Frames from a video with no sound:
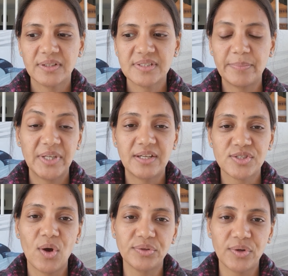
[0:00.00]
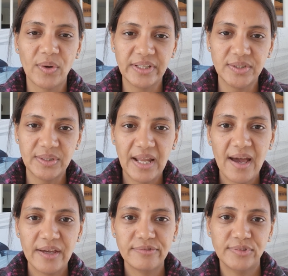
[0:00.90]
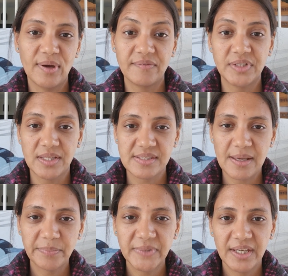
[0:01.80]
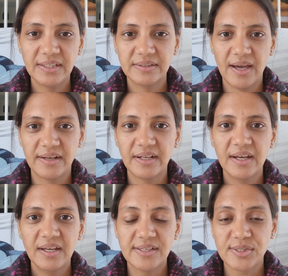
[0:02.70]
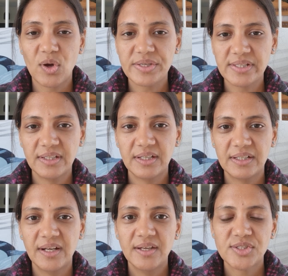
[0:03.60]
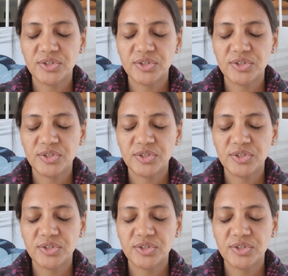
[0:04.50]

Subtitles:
something has gone wrong in your life, you have done something that is causing it,